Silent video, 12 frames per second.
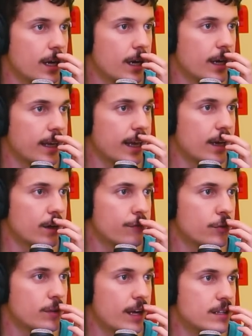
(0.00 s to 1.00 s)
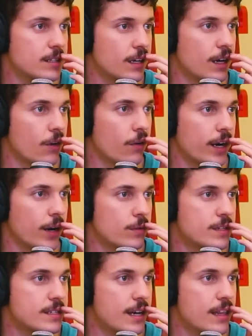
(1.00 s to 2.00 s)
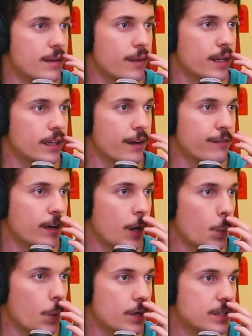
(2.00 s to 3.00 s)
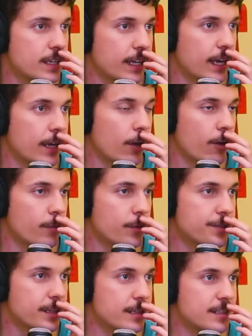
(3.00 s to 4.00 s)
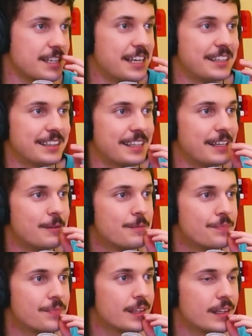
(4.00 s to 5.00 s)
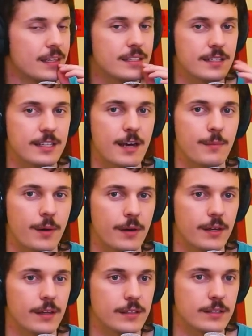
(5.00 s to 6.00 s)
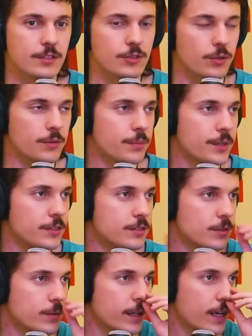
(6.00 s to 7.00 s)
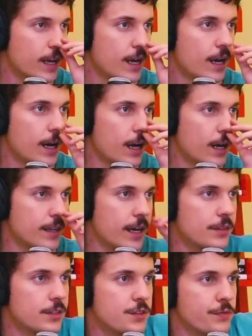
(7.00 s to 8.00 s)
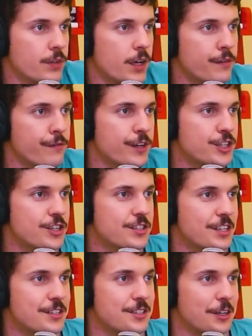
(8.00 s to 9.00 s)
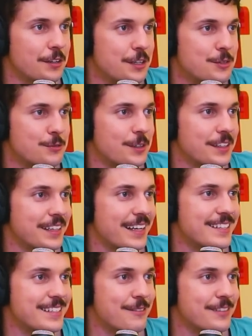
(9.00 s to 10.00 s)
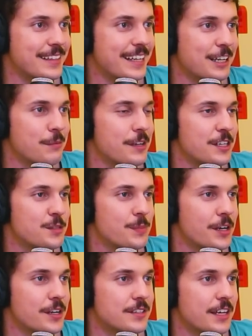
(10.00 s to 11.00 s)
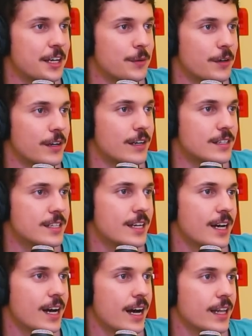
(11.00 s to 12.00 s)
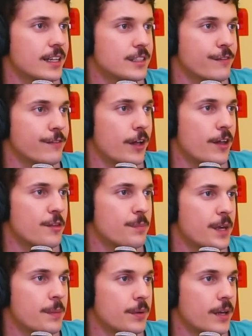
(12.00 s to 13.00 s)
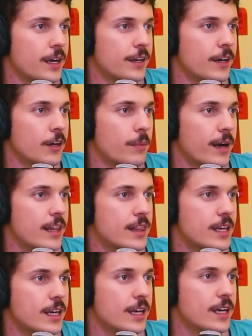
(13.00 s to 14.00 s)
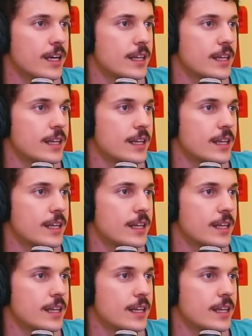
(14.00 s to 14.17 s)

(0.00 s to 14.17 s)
again a few days ago, and I would say that my life got worse again almost instantly. This is him. This is Jordan Peterson tweeting. The endless flood of vicious insult is really not something that could be experienced anywhere else. I like to follow the people I know, but I think